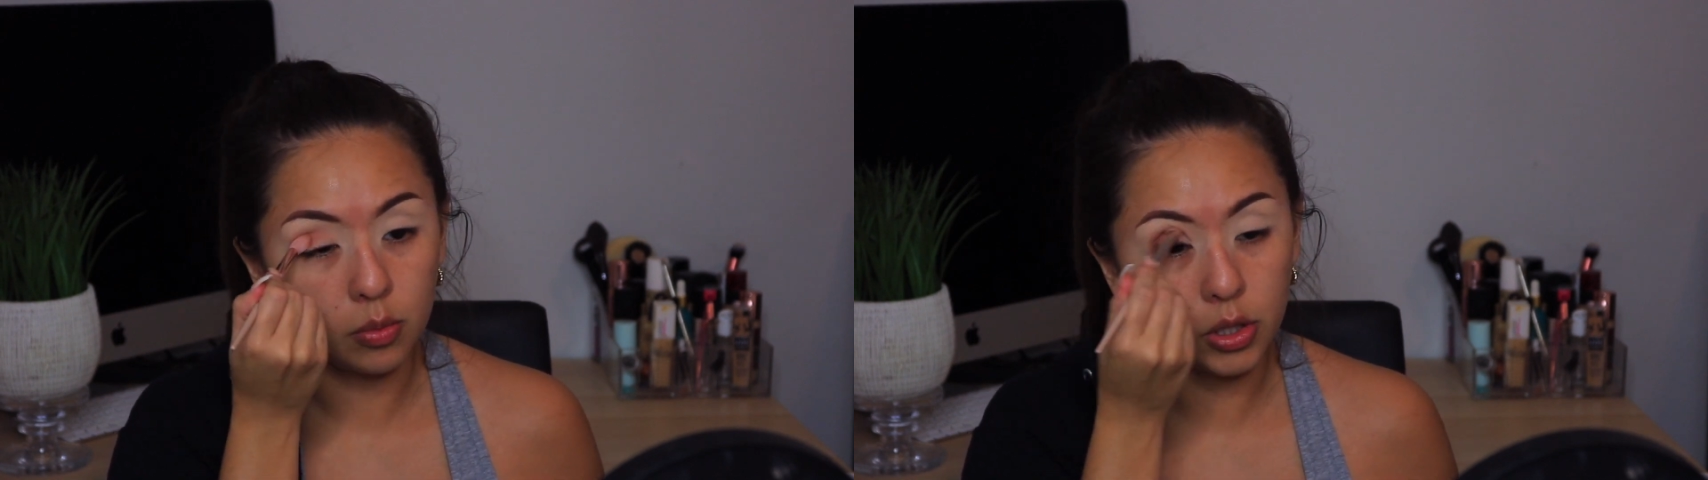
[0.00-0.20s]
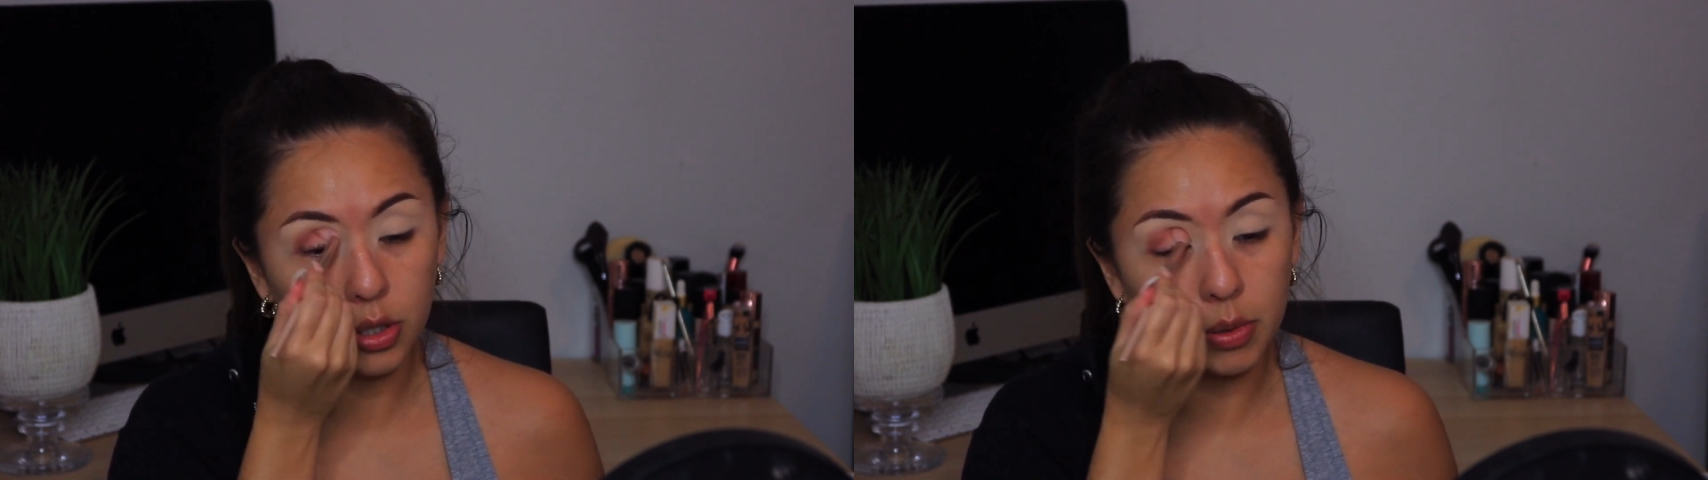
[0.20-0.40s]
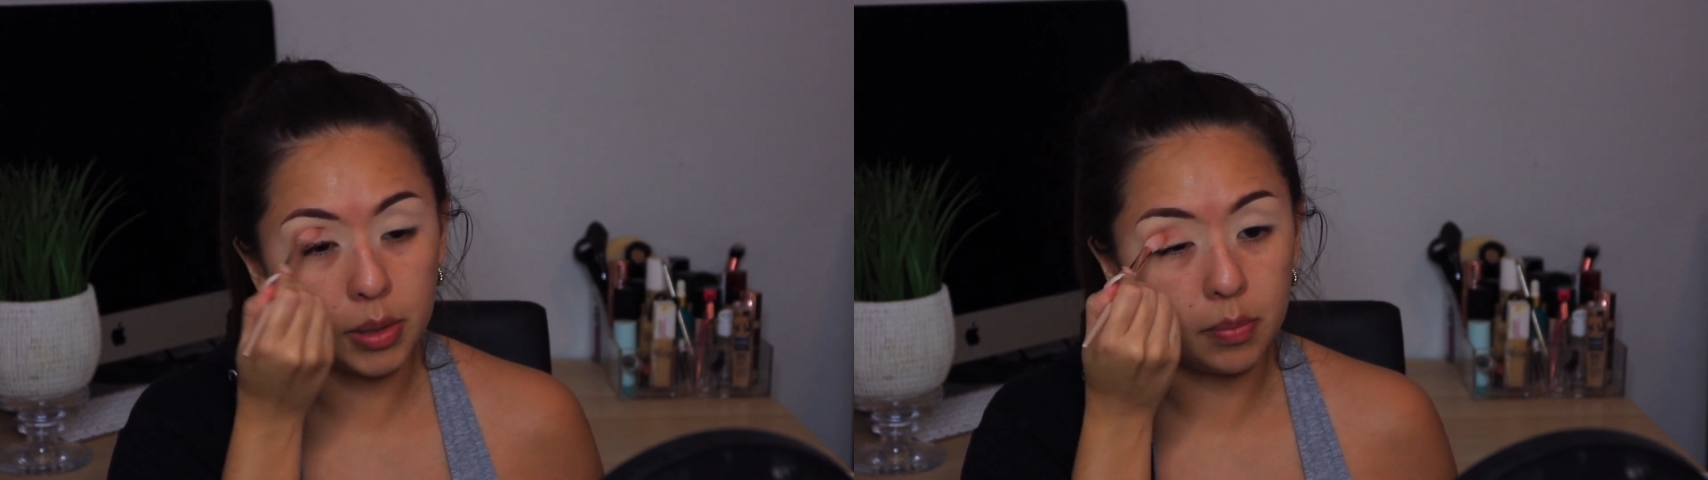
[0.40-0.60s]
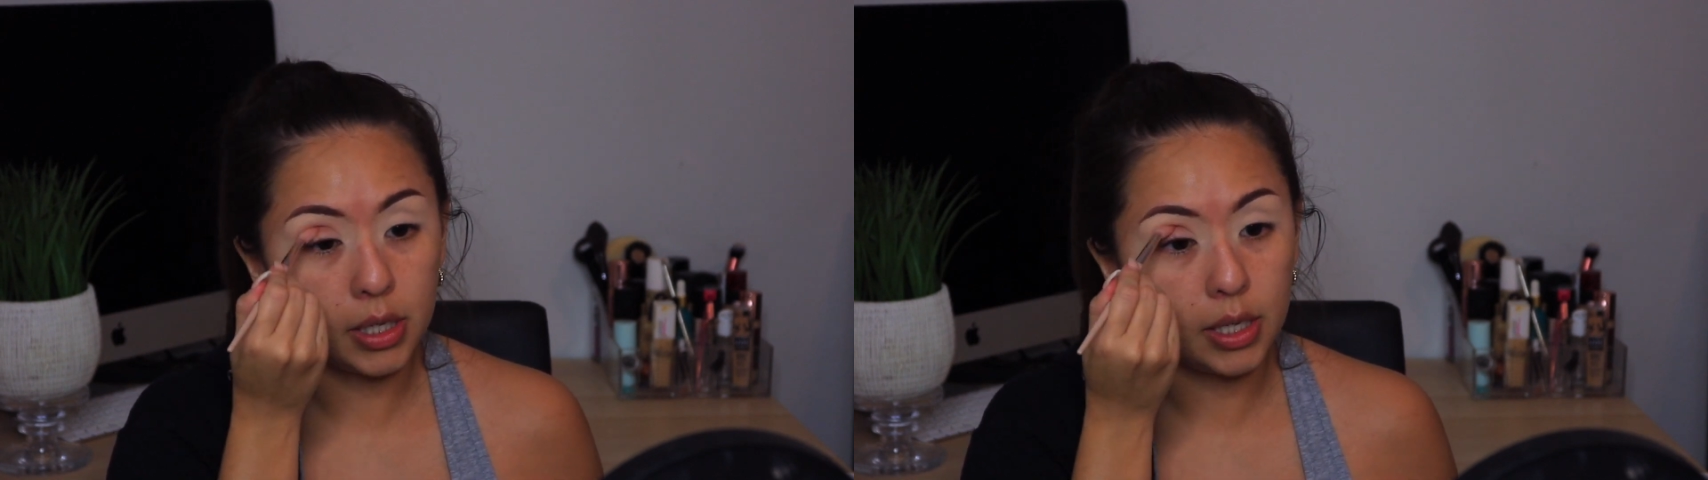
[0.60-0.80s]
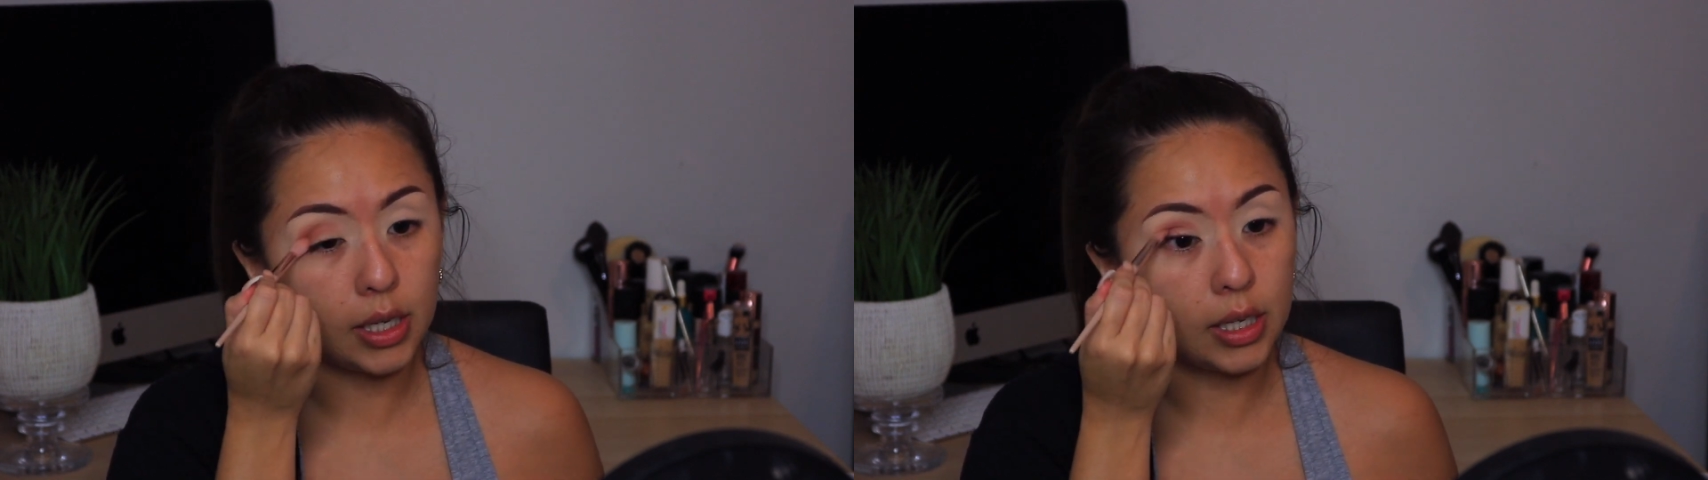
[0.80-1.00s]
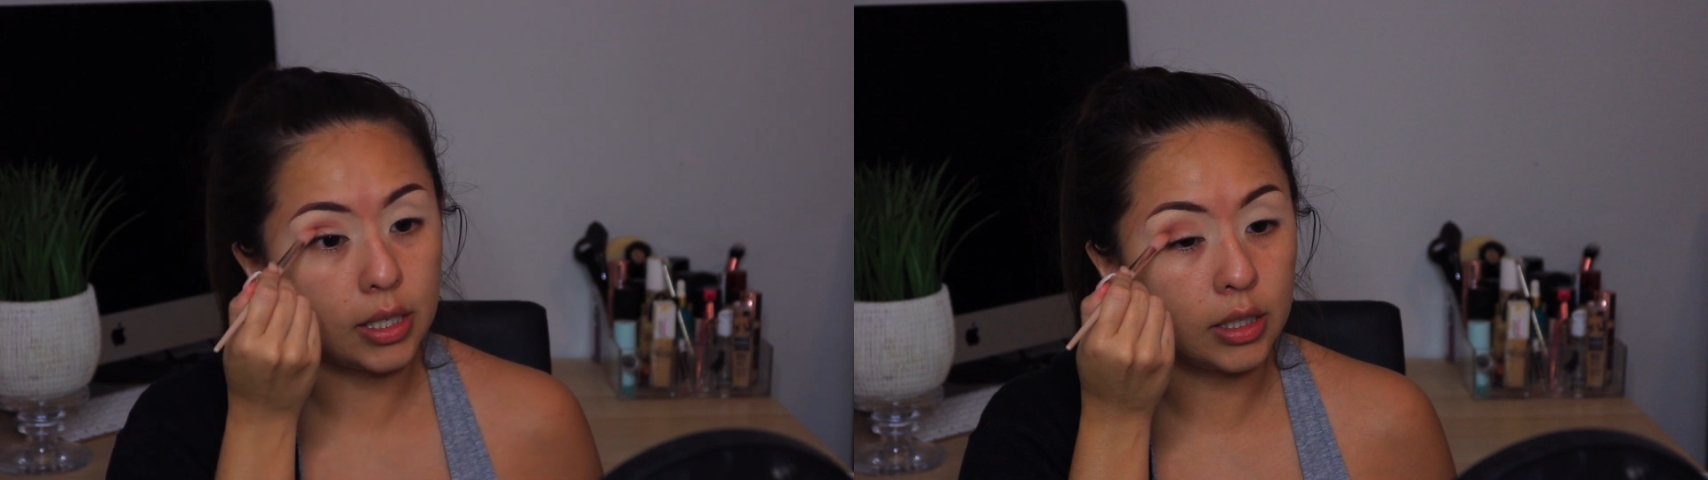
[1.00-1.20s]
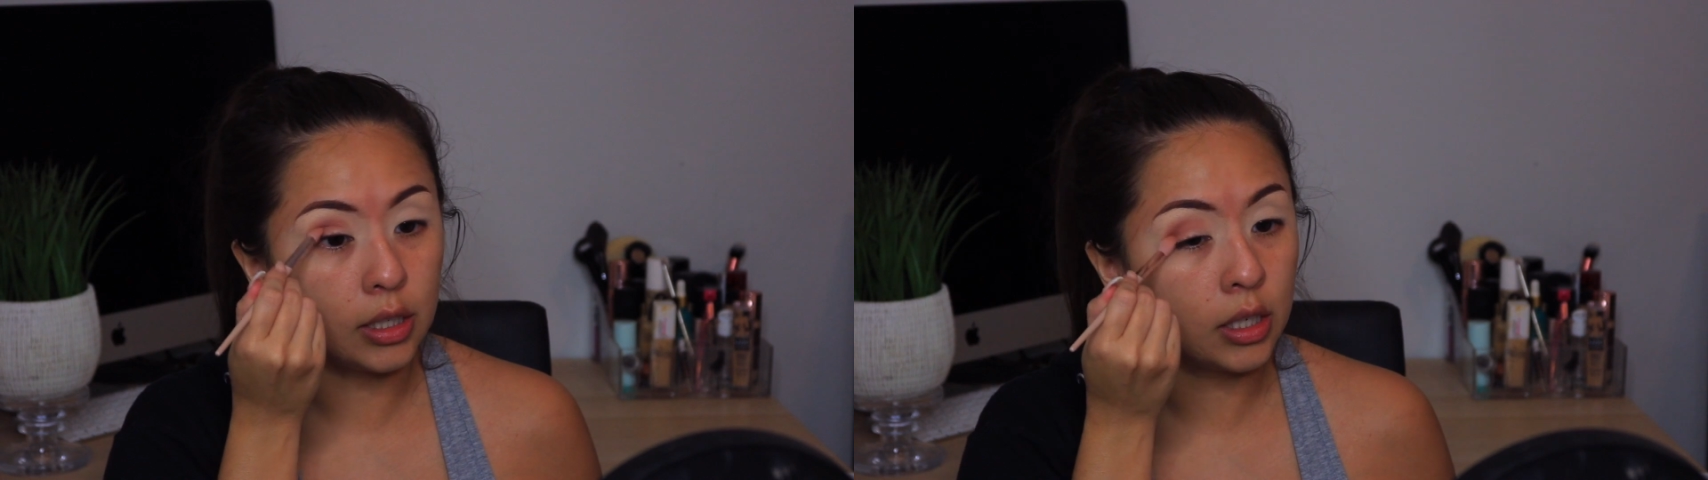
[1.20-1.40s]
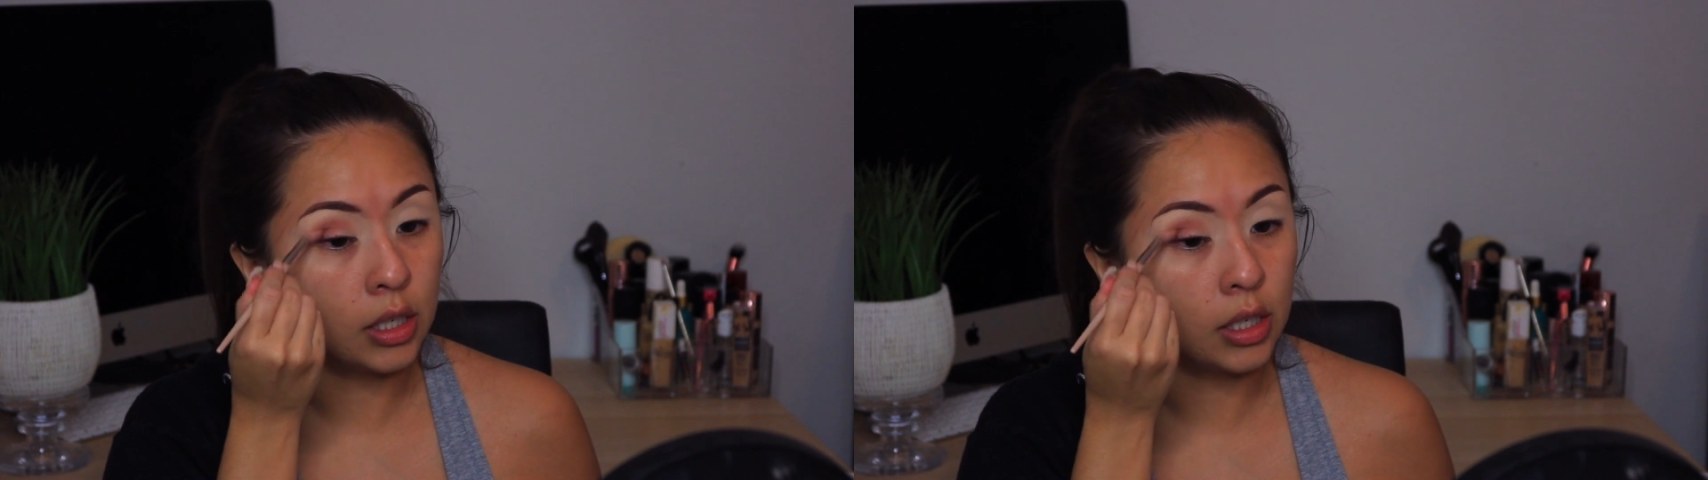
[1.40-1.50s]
with our puppy, and